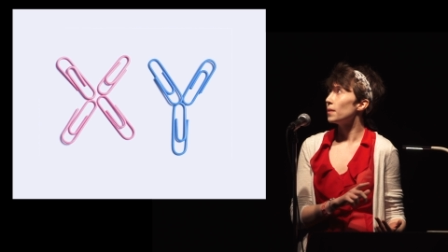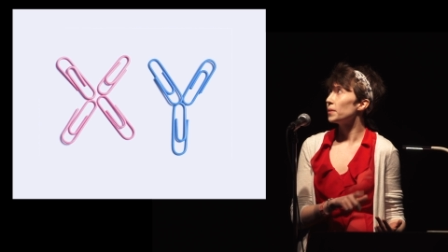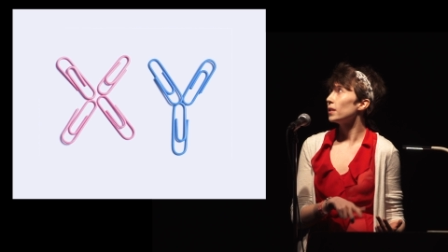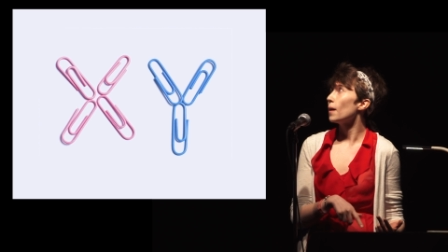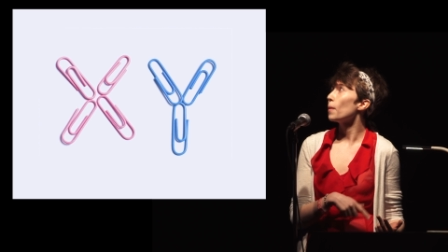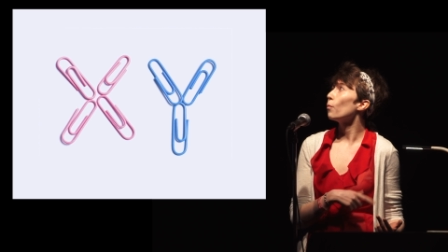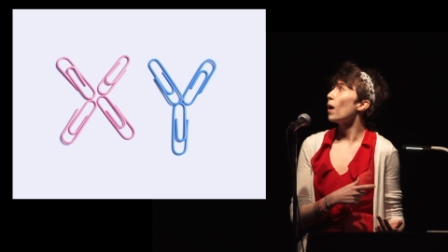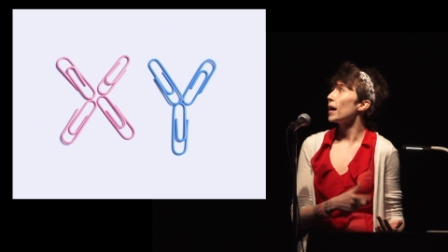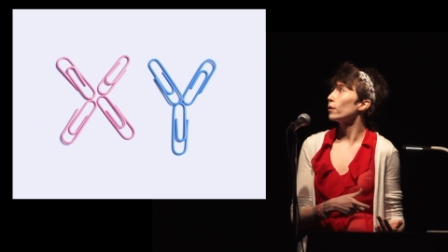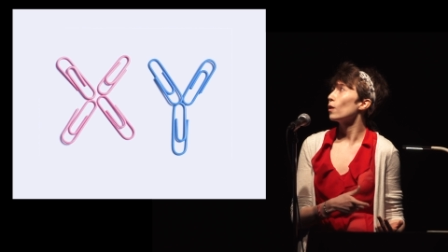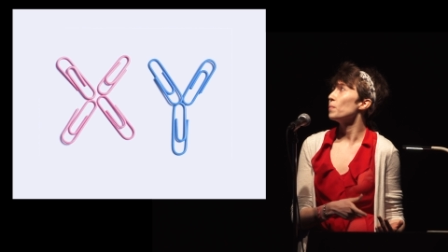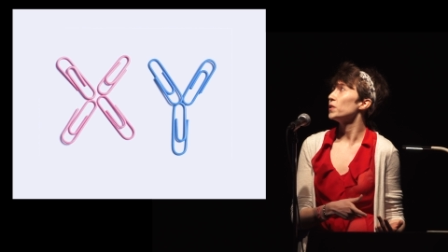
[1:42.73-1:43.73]
typically on the
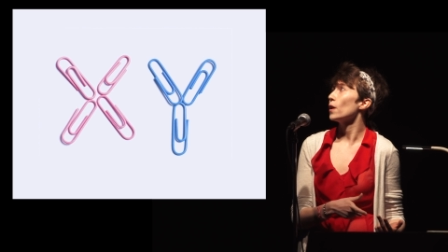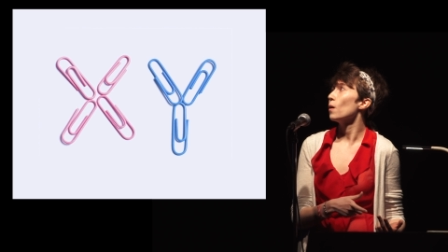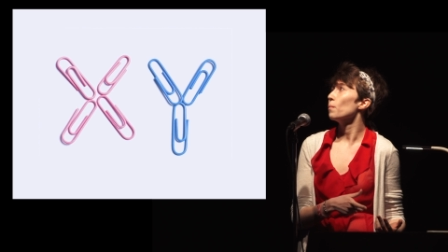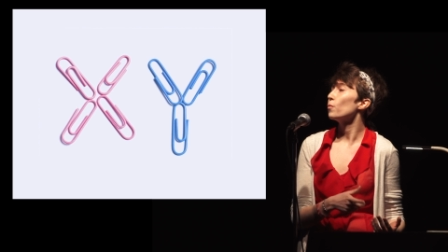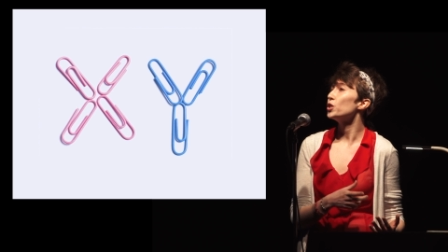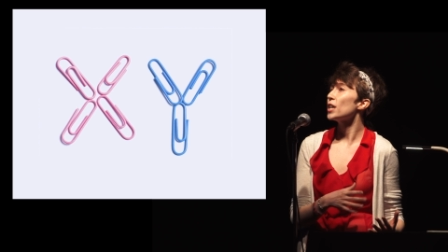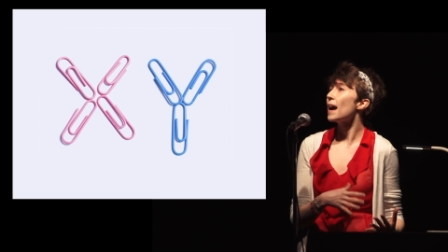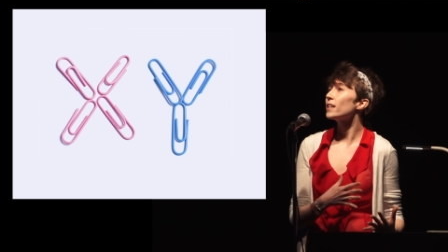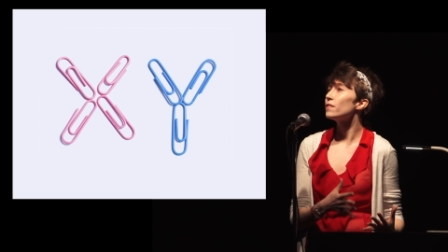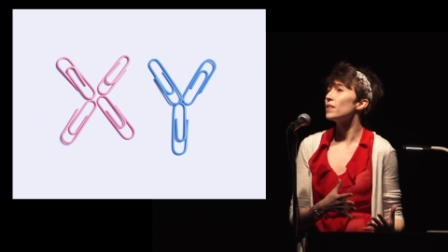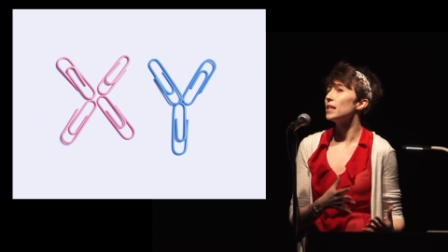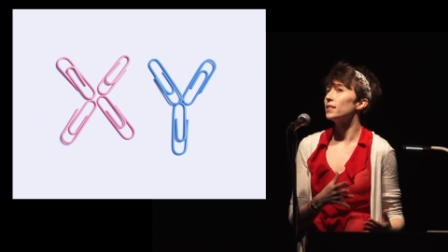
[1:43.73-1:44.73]
Y chromosome, which
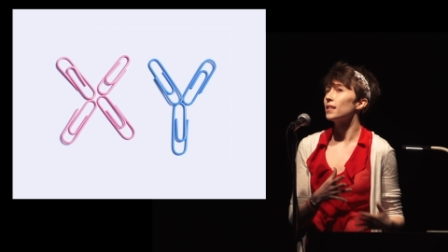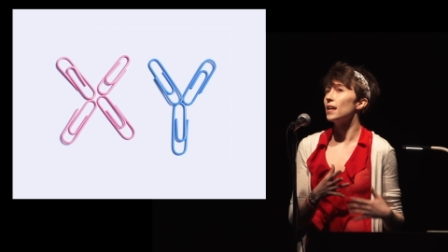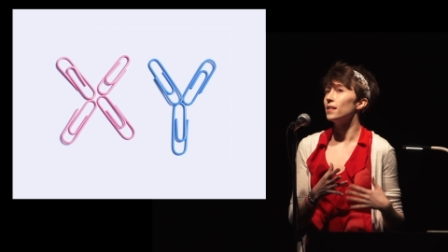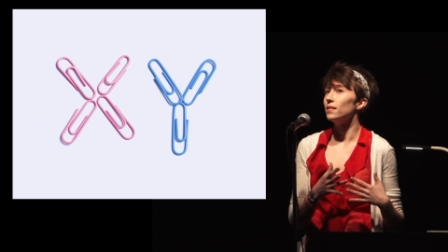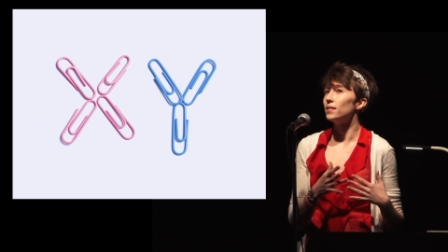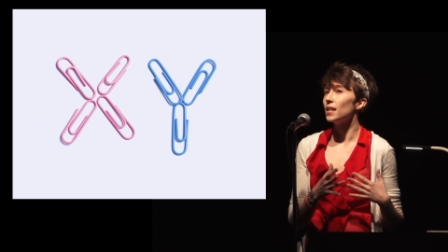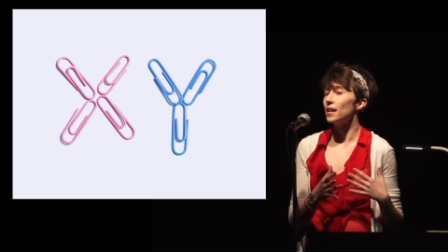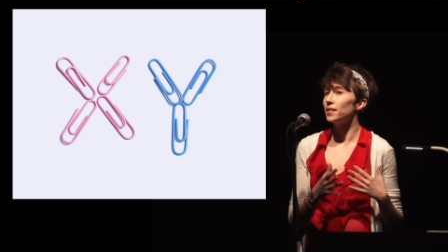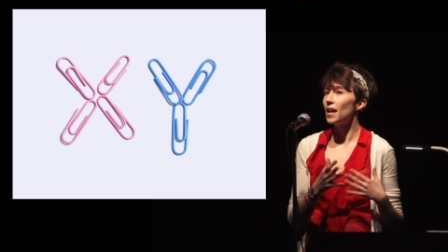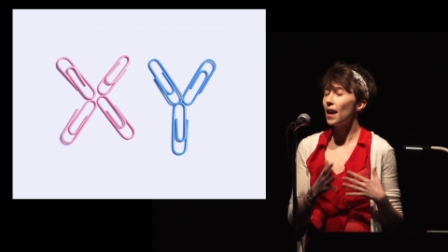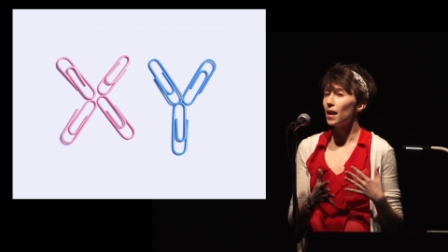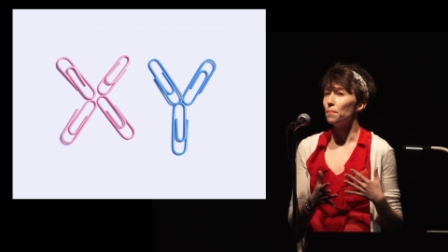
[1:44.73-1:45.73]
activates and
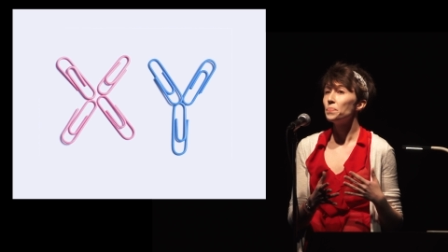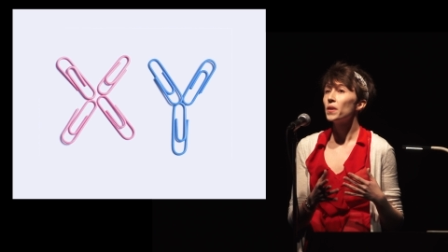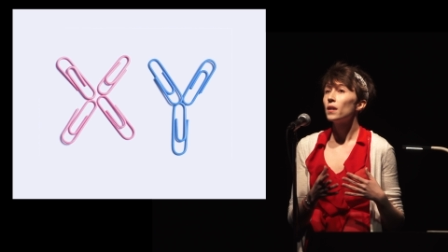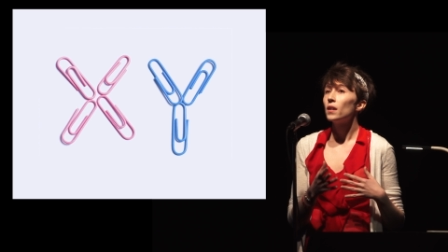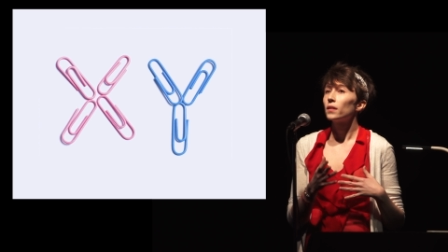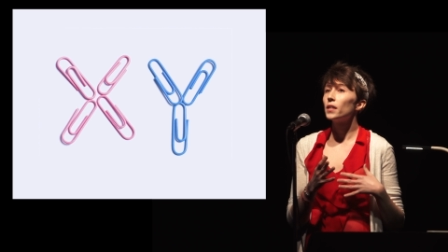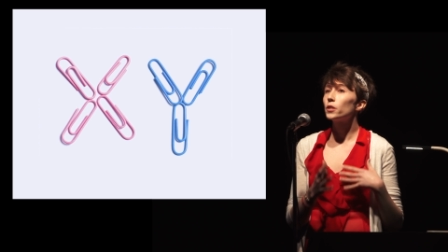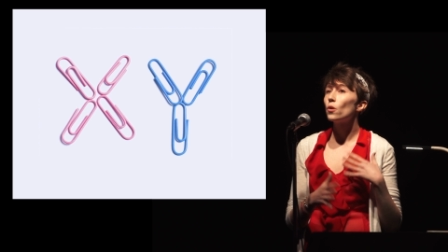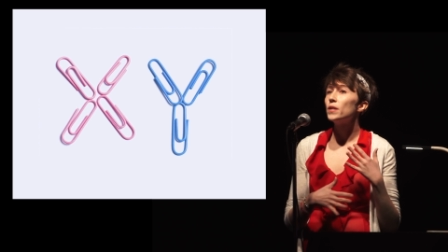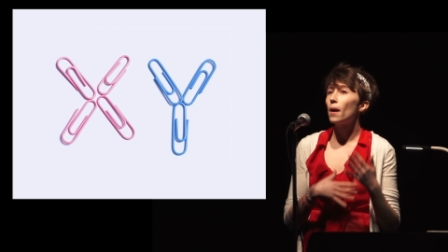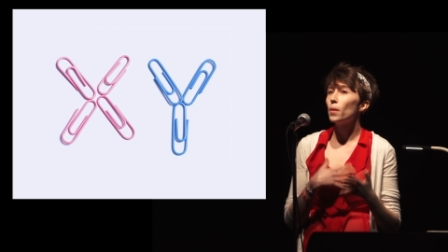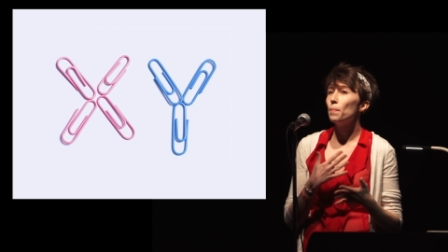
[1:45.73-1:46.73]
says, hey, let's
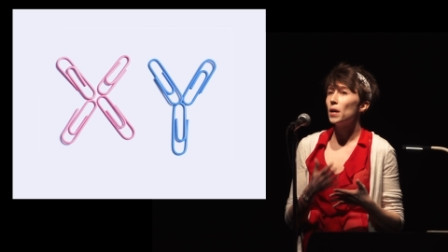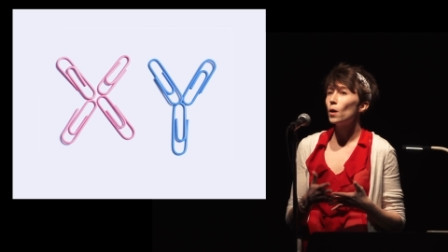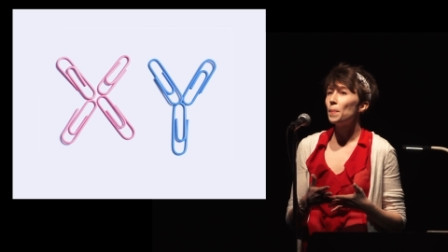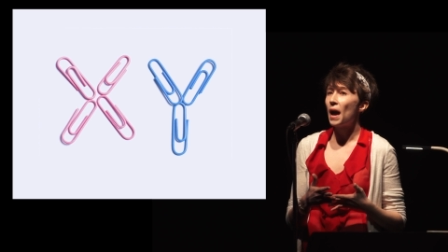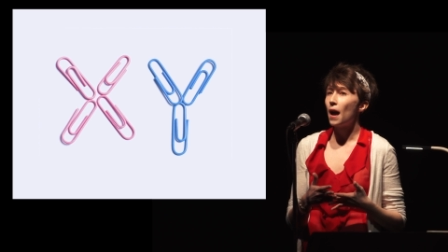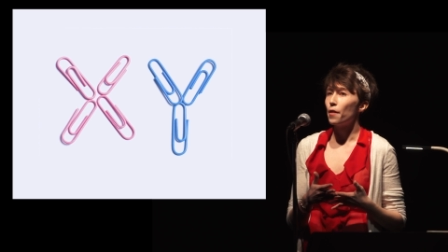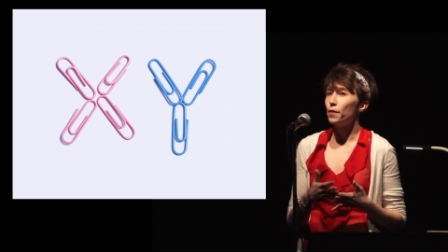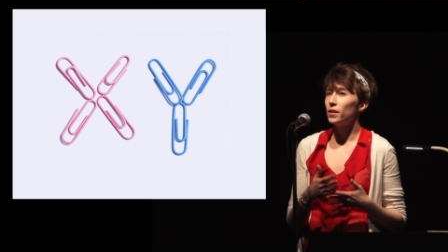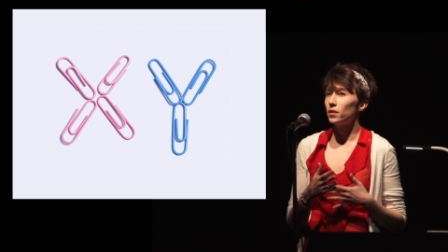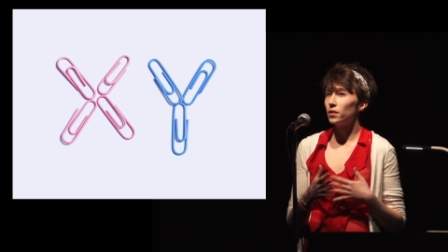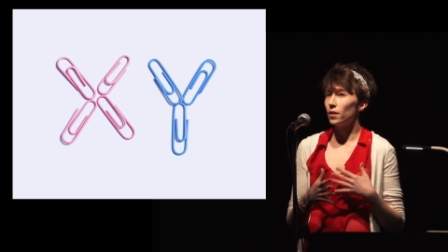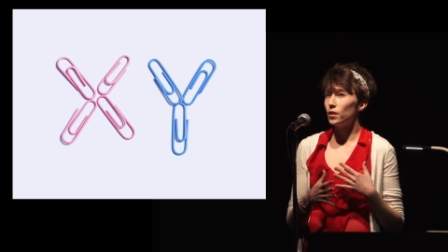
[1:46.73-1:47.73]
go down the male path
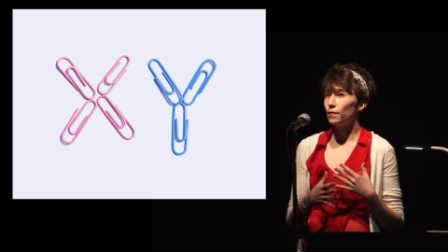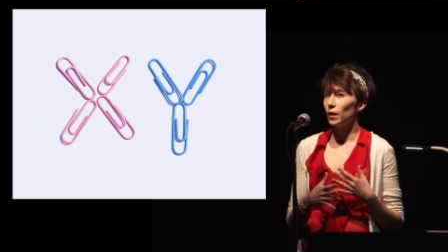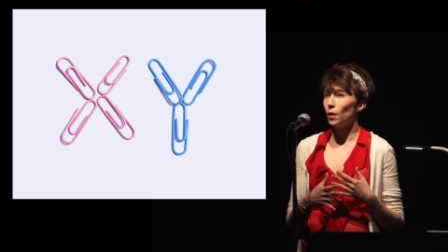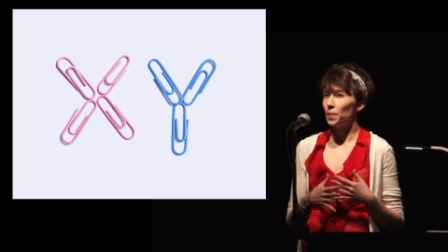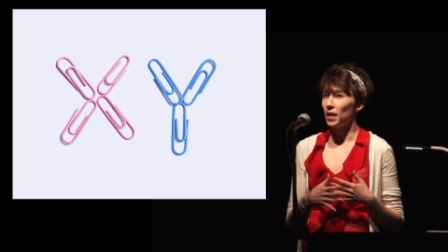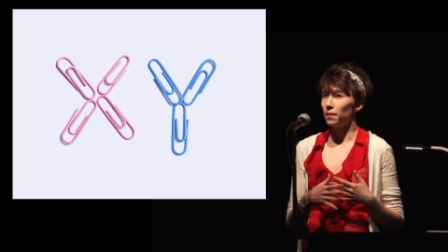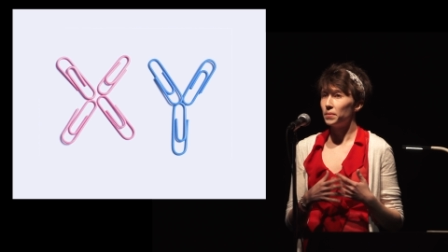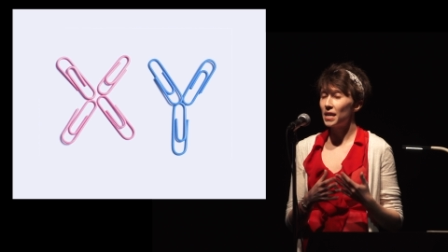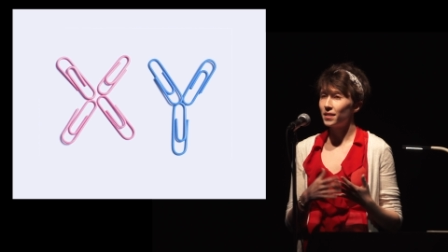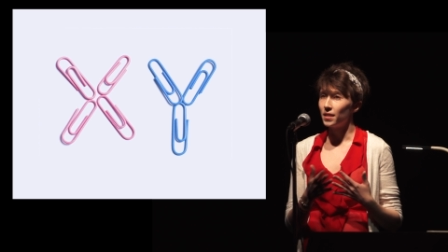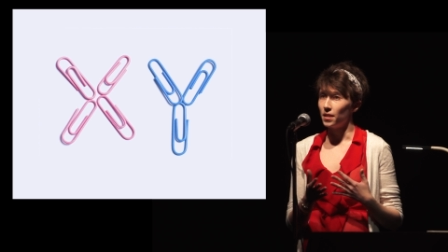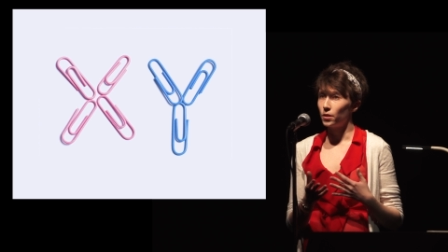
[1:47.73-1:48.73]
and start developing
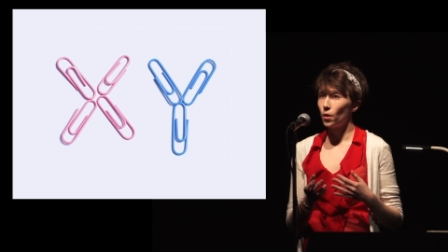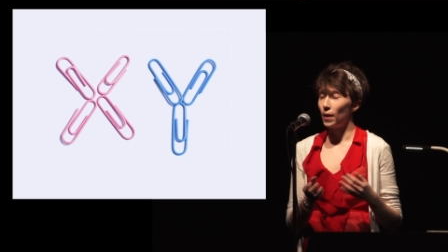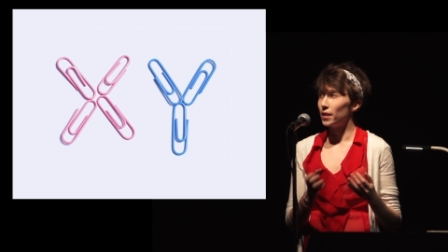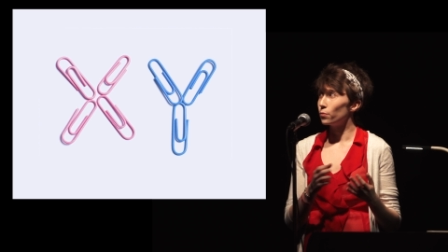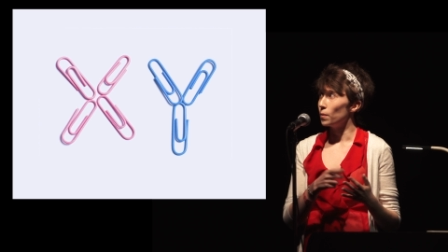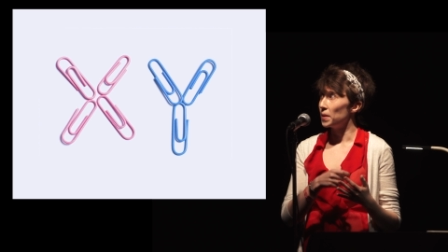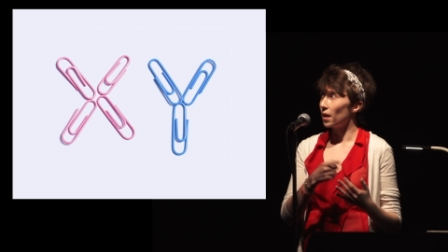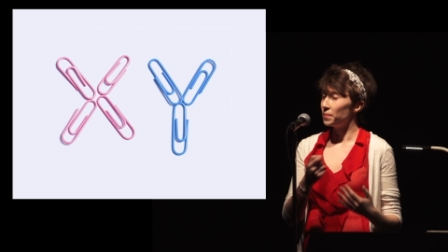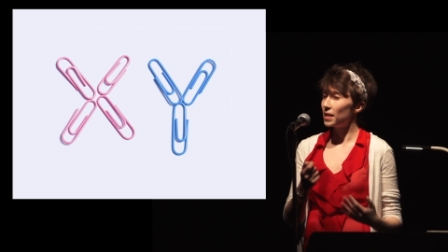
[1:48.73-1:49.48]
testes. Gonads would become